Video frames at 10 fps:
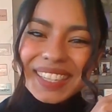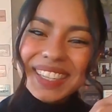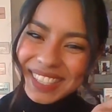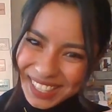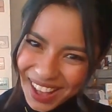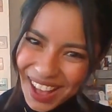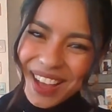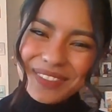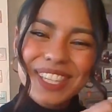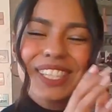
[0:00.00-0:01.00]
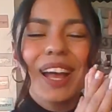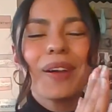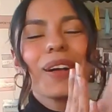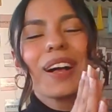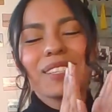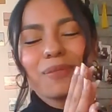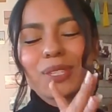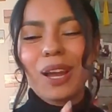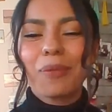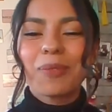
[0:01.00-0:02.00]
Good job. Awesome
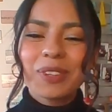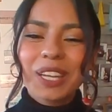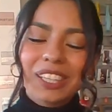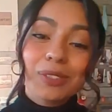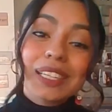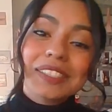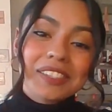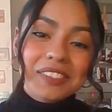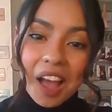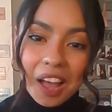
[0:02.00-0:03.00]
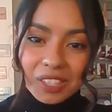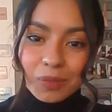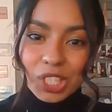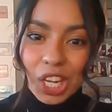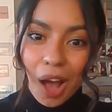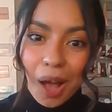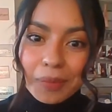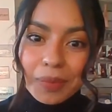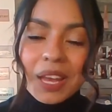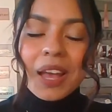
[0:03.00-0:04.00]
job. Okay, you guys did an awesome job
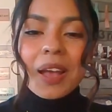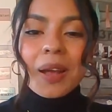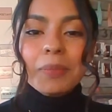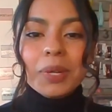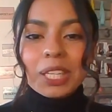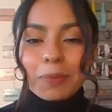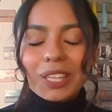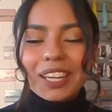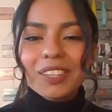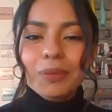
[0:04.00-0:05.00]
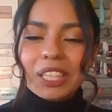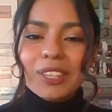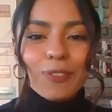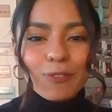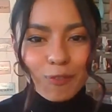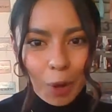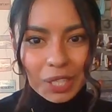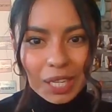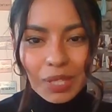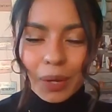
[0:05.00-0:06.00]
manipulating your medial
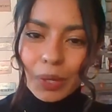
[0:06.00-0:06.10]
phonemes.